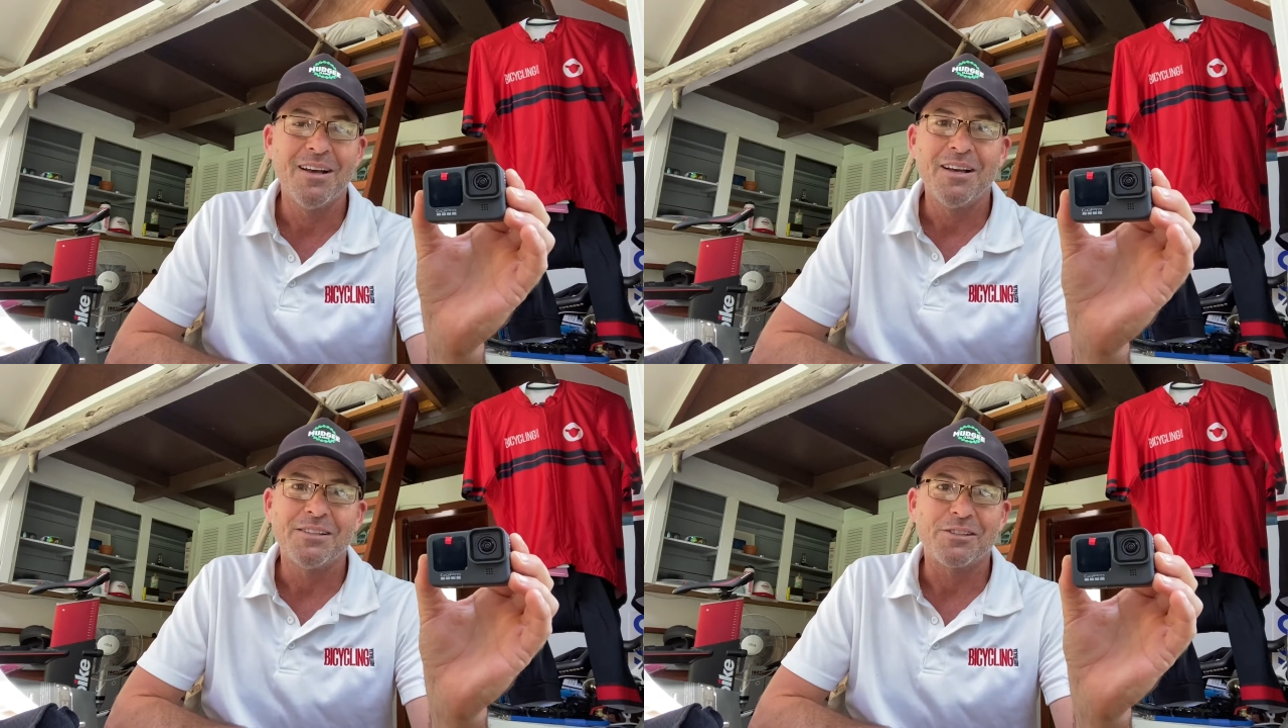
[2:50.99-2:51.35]

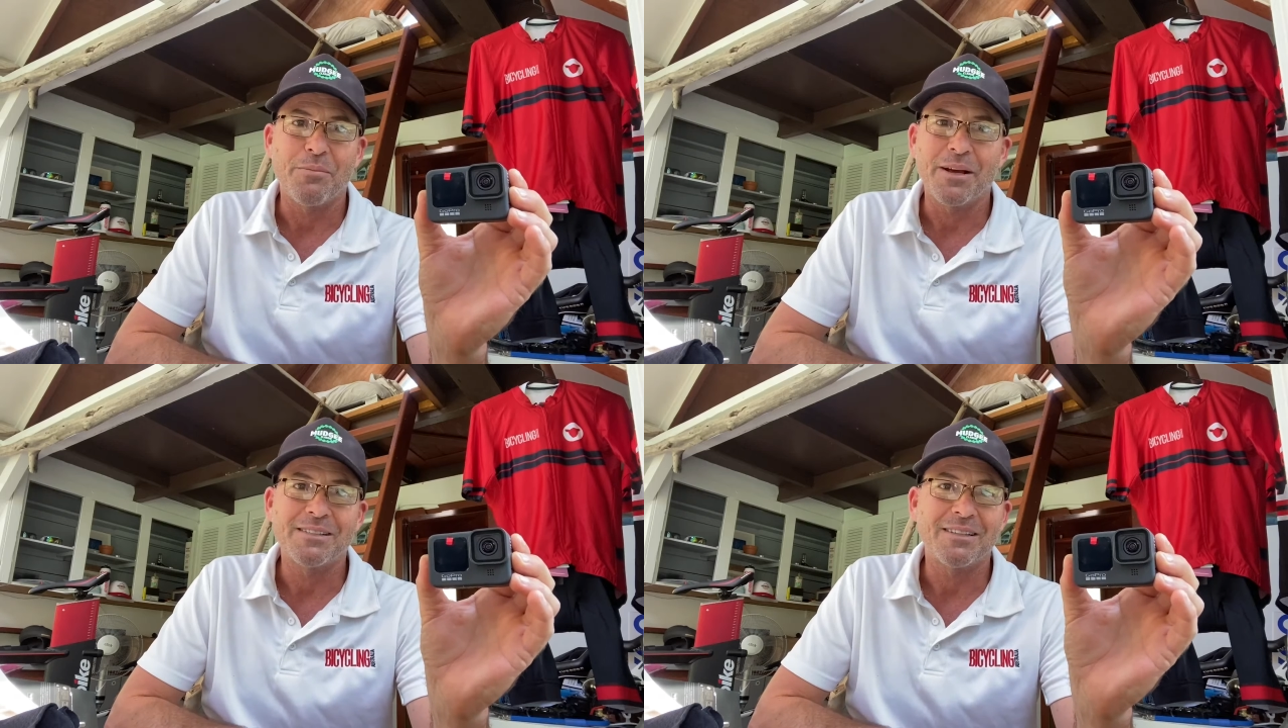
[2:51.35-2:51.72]
So
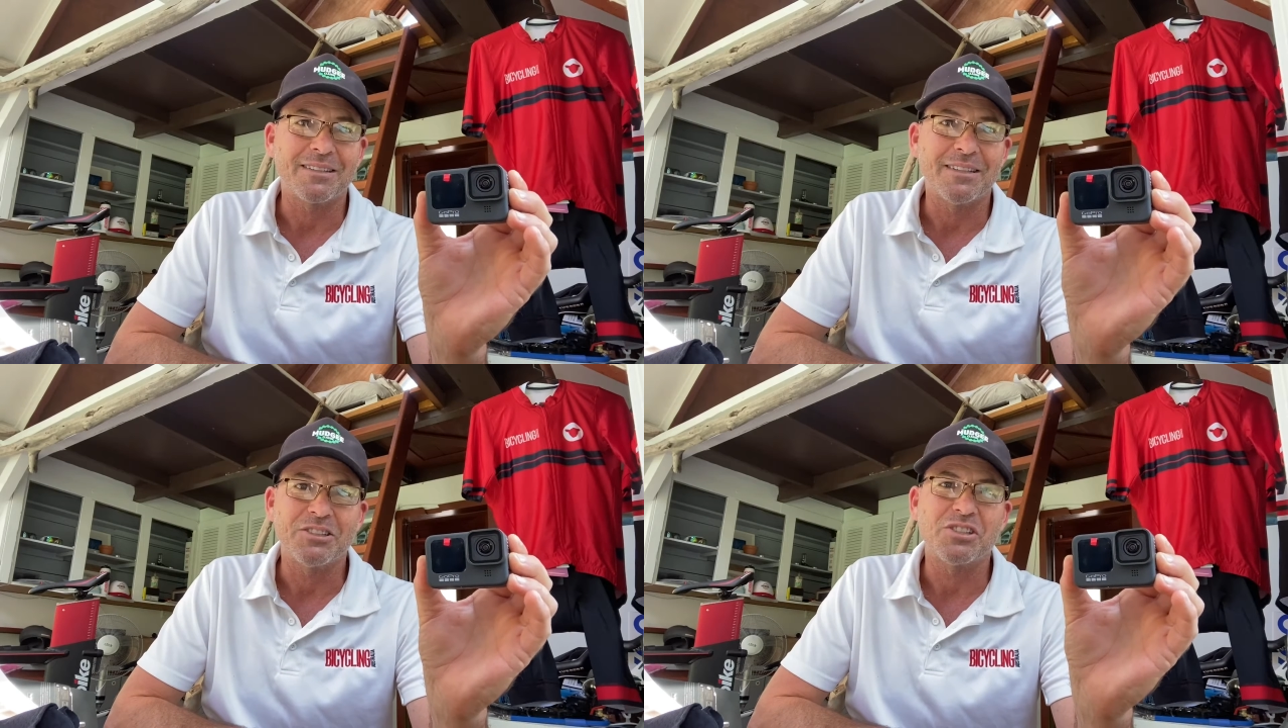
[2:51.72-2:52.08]

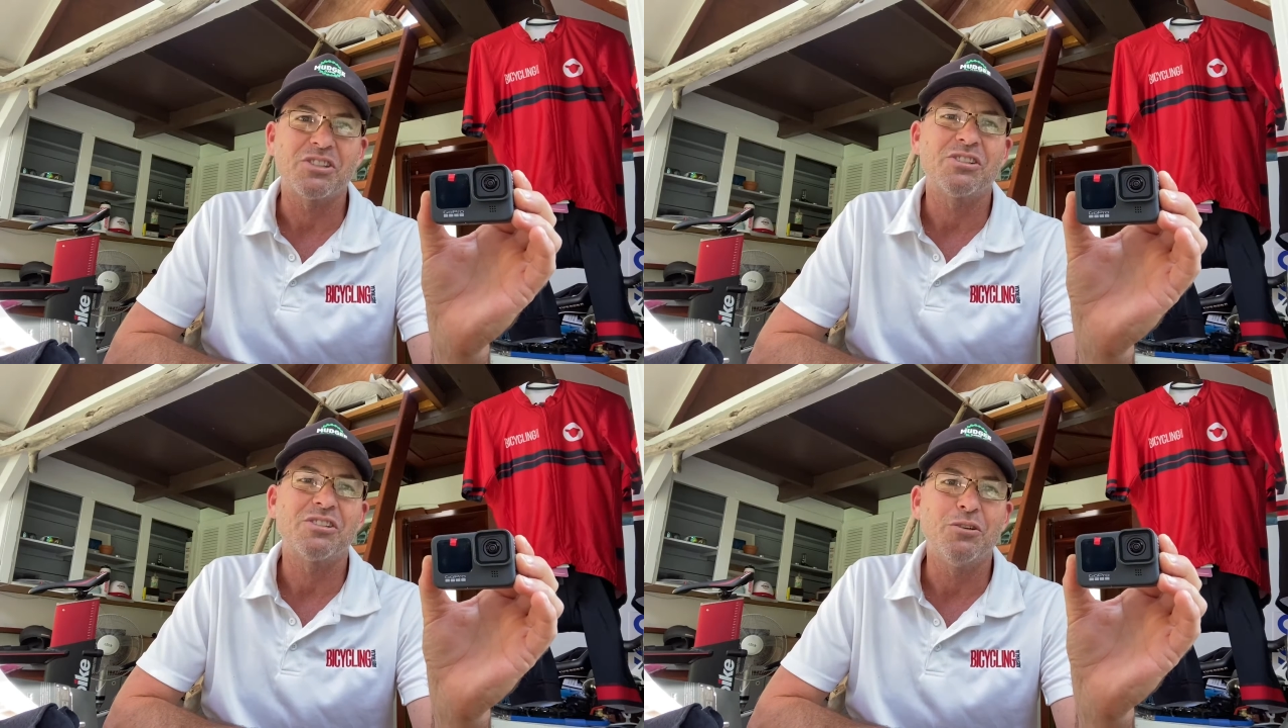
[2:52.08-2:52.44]
basically,
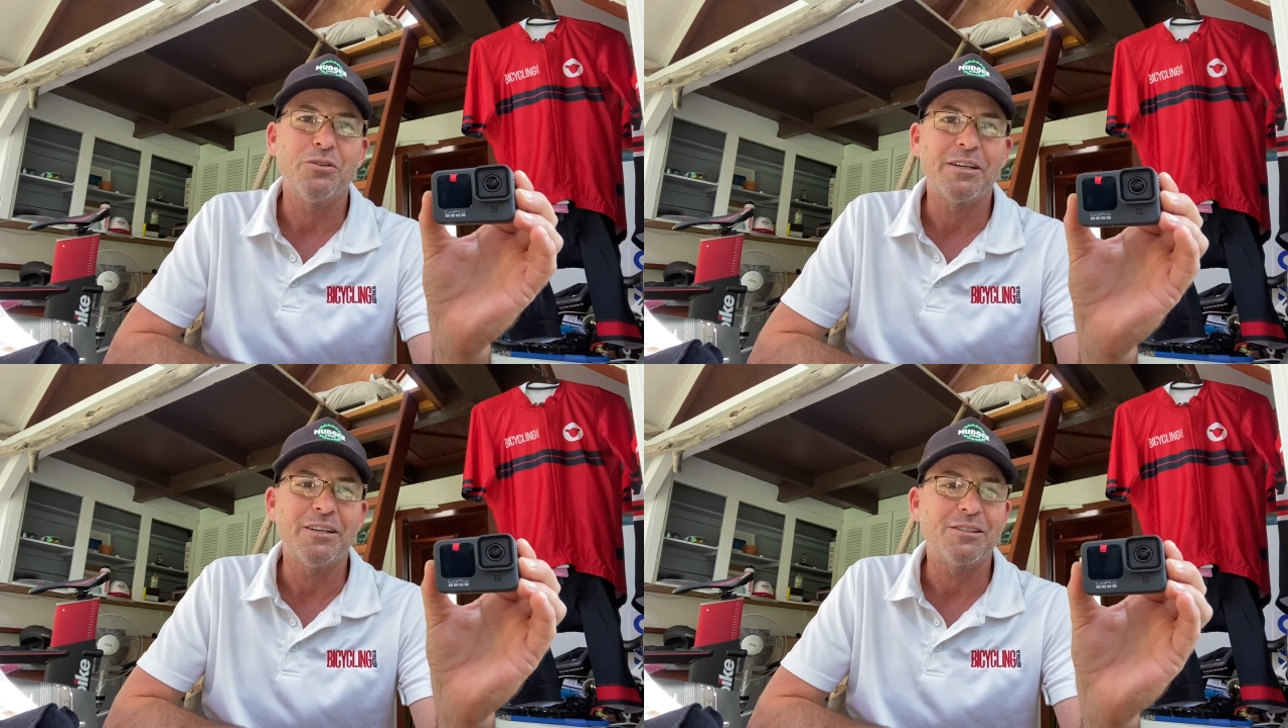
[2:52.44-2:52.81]
just
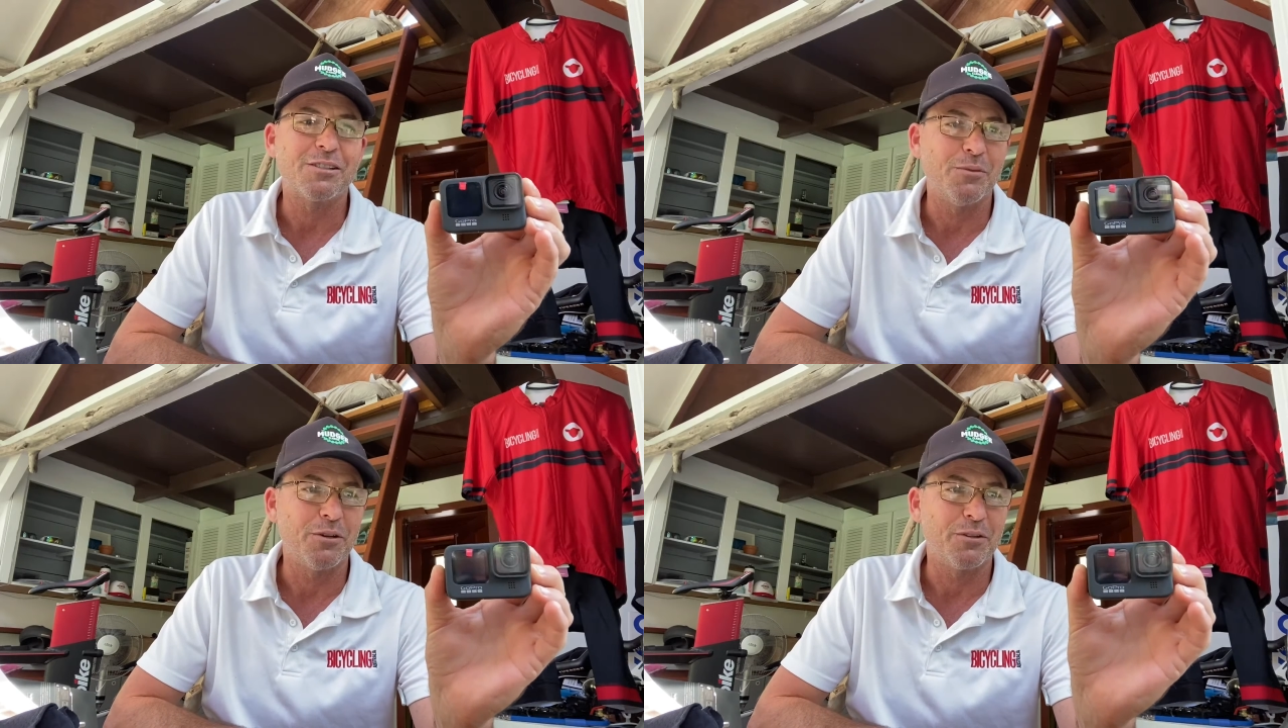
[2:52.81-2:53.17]
silky
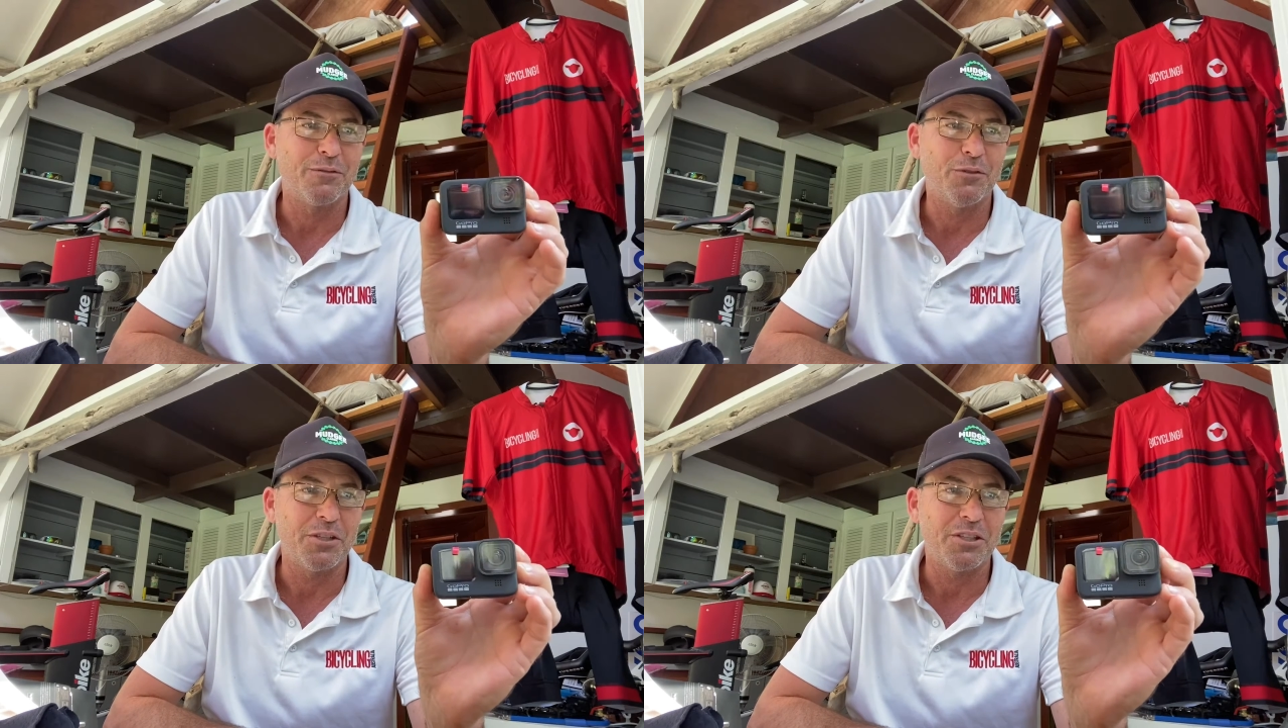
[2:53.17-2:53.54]
smooth
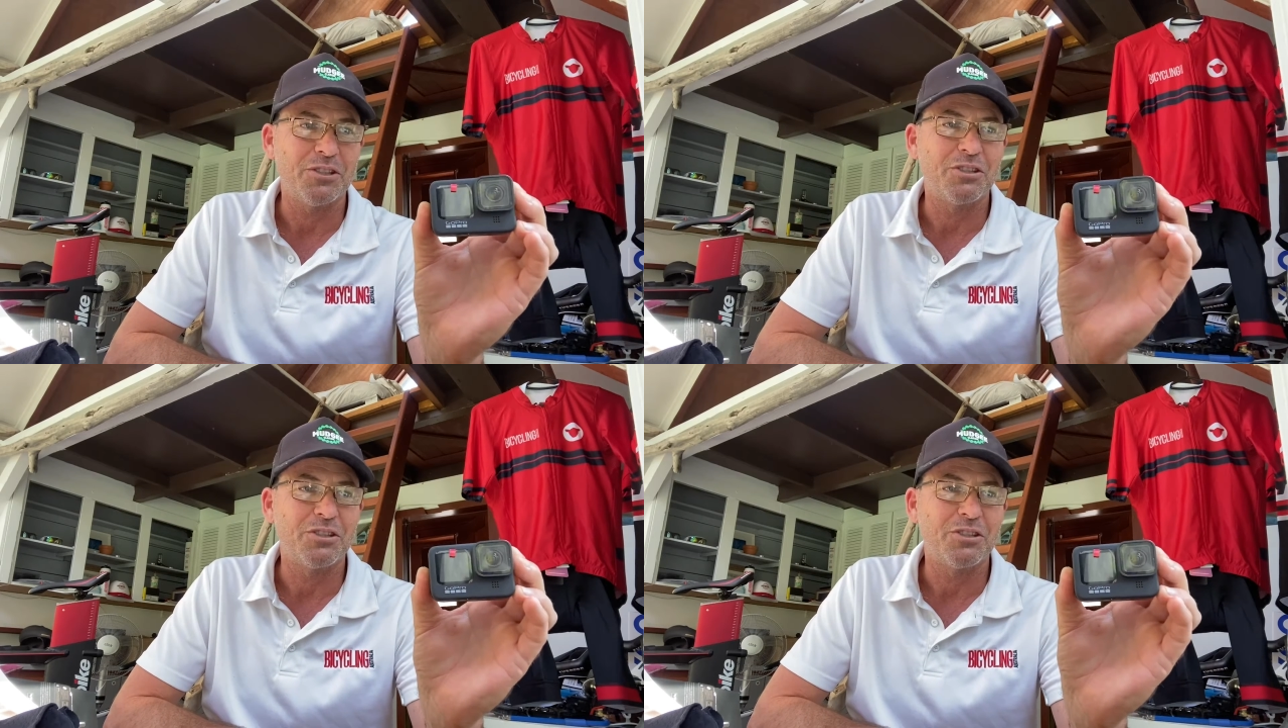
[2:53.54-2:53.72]
footage.